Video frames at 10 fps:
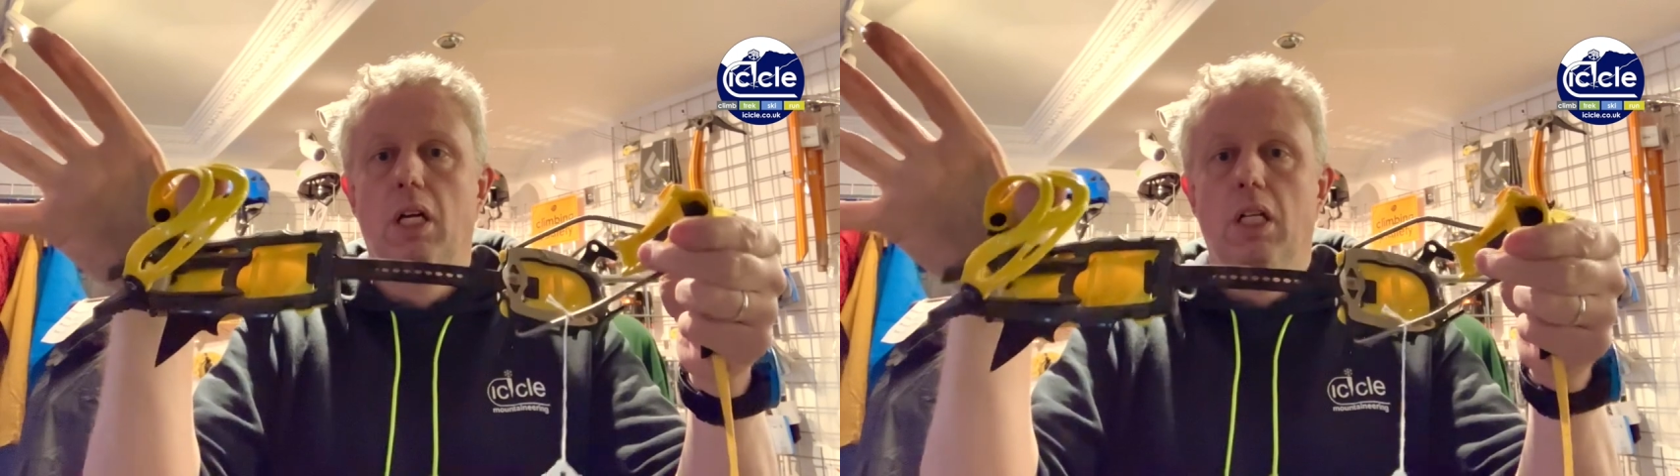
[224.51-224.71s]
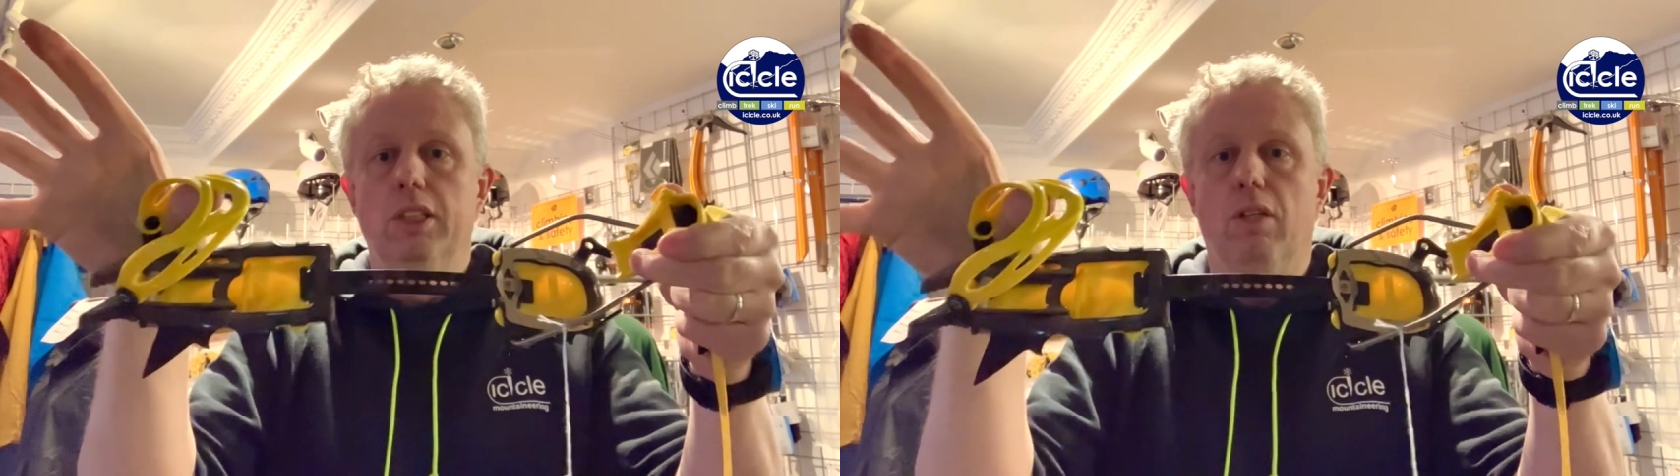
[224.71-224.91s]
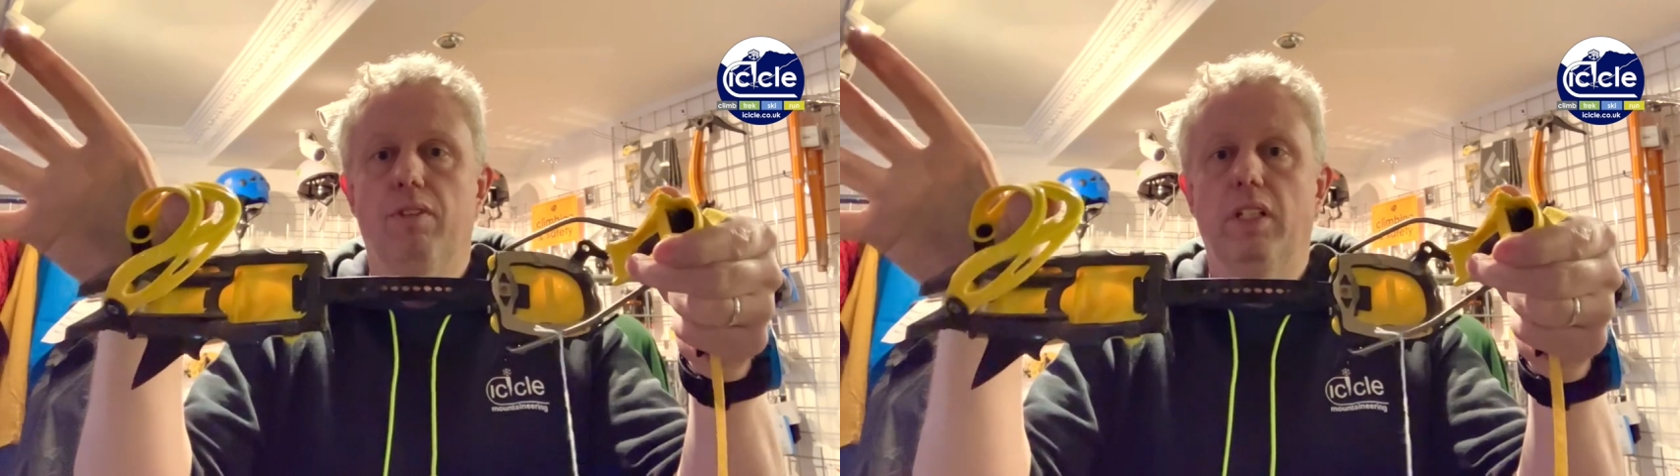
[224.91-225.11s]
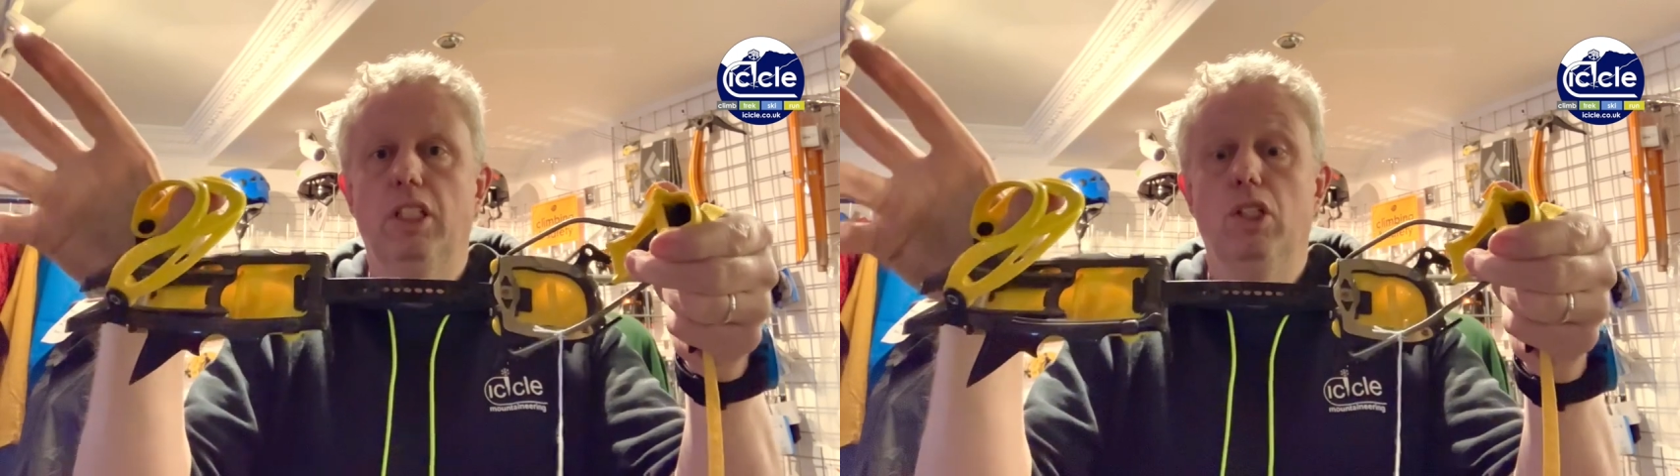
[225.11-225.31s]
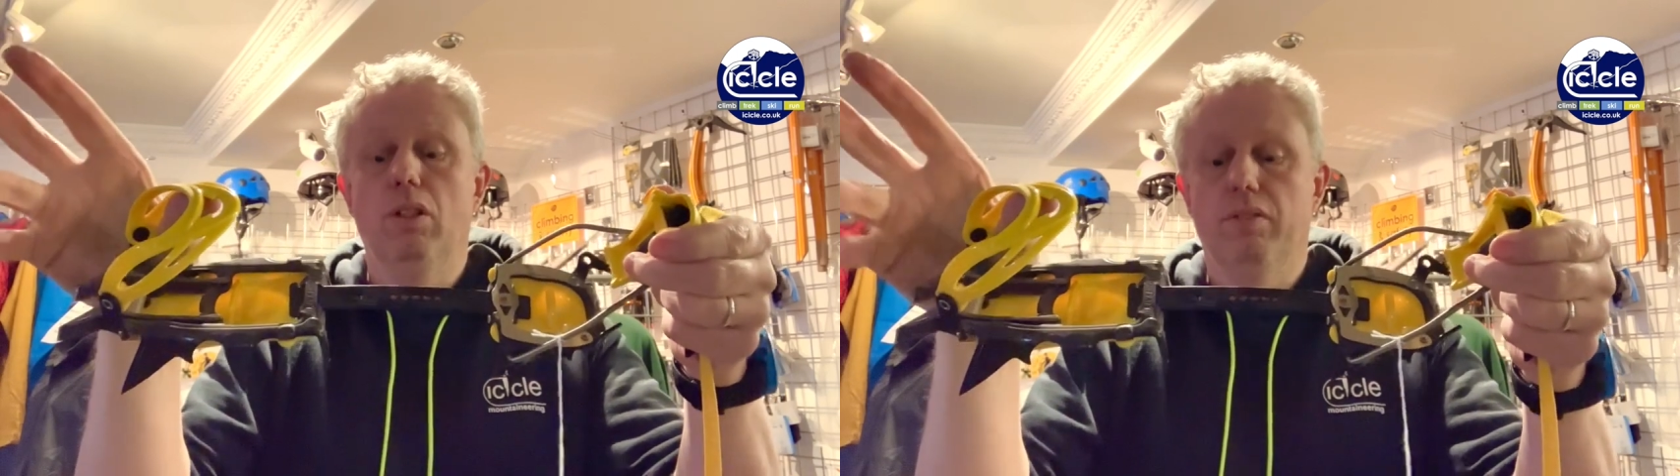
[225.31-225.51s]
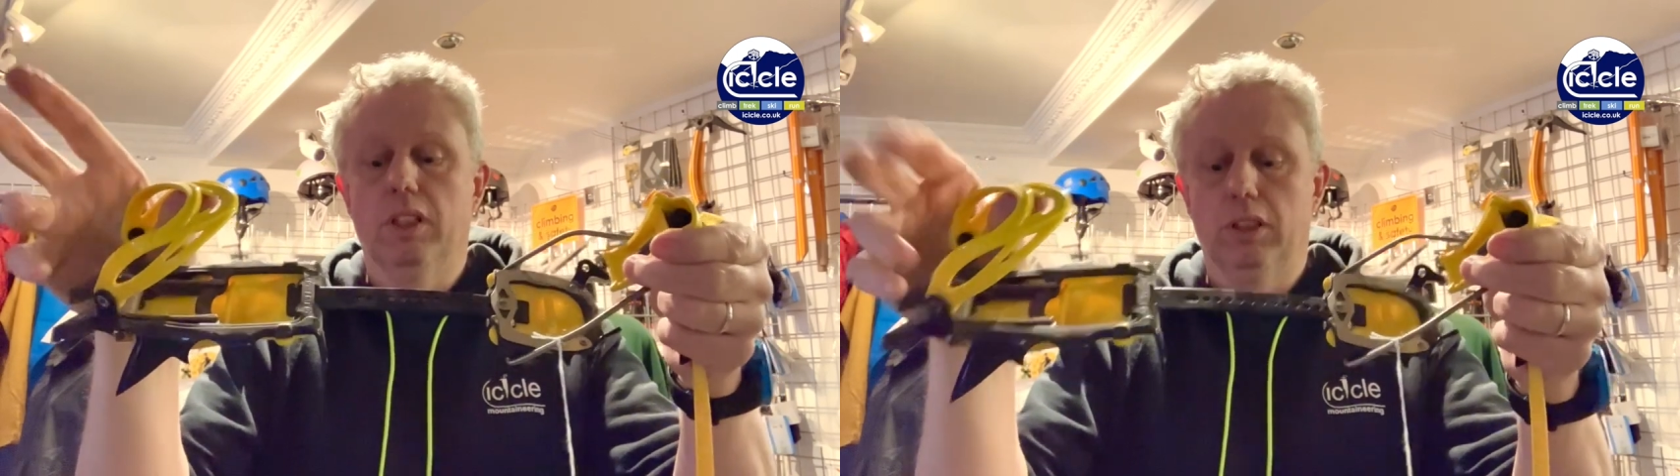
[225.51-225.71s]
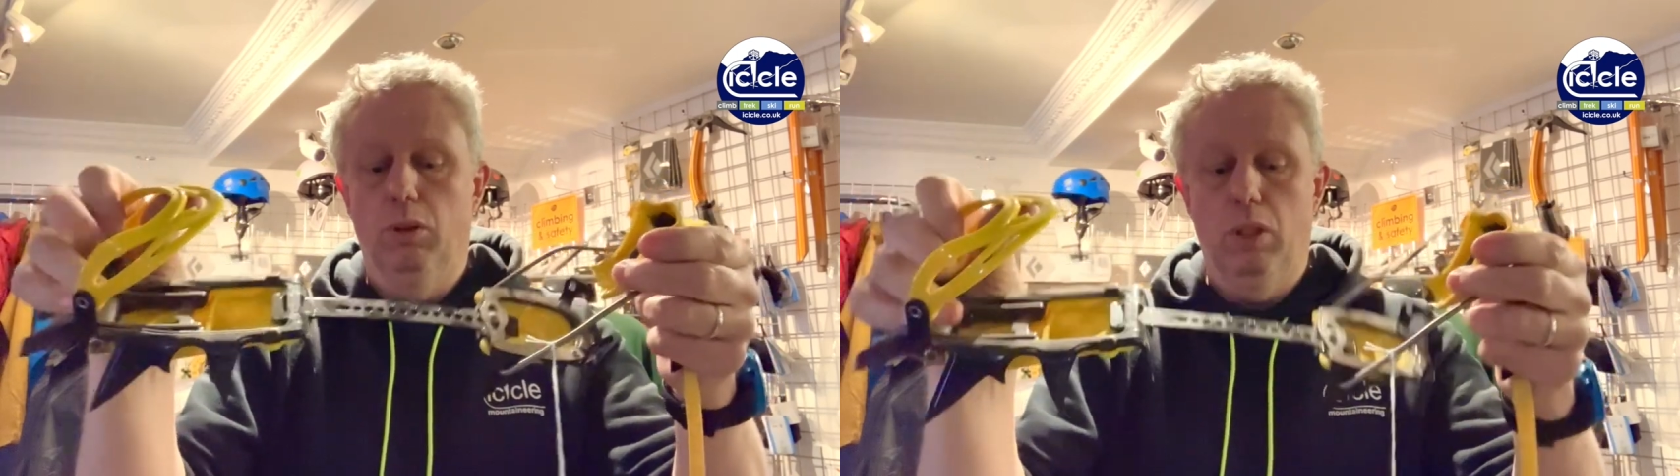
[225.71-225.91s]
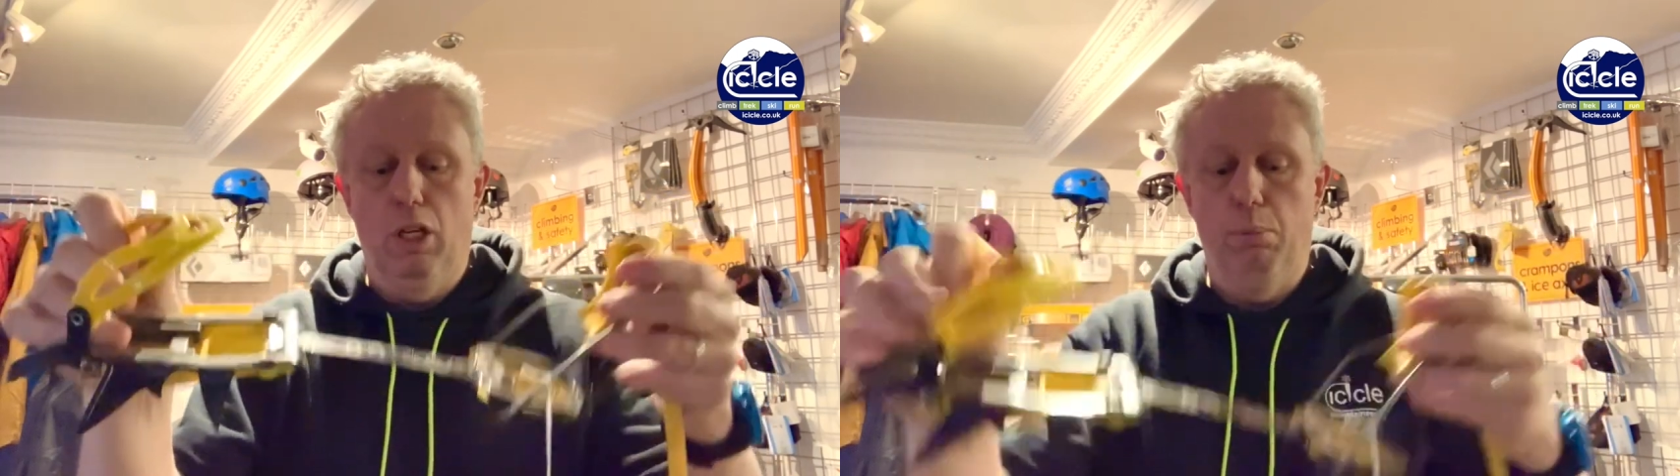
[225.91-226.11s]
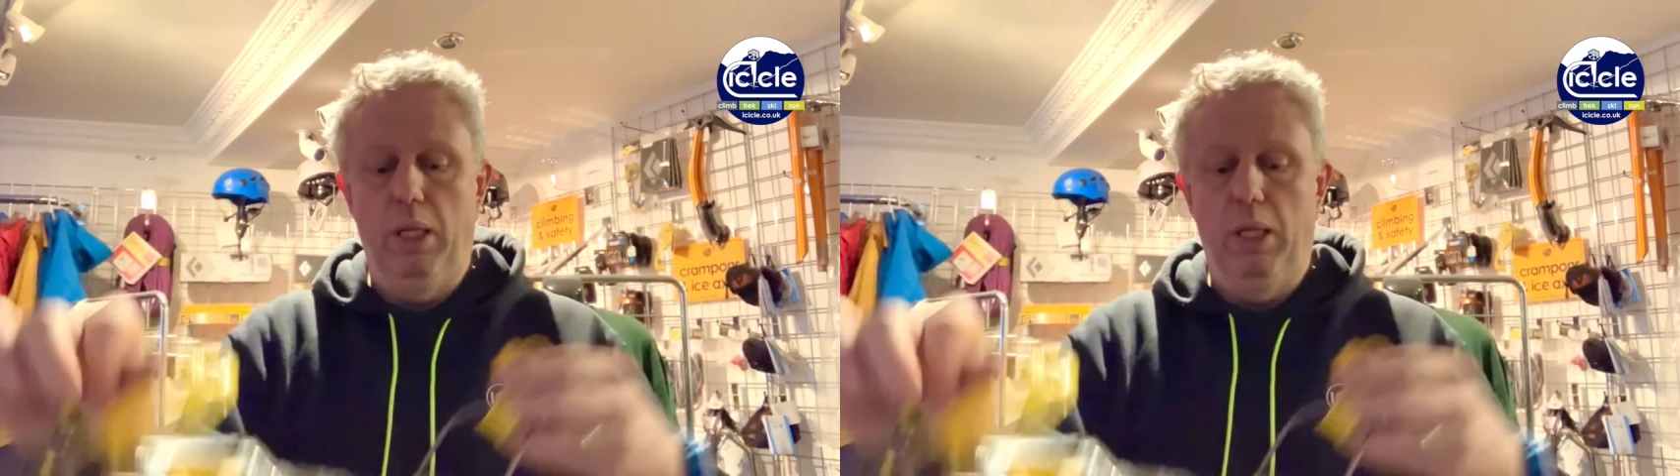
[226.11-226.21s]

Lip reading: So a very universal kind of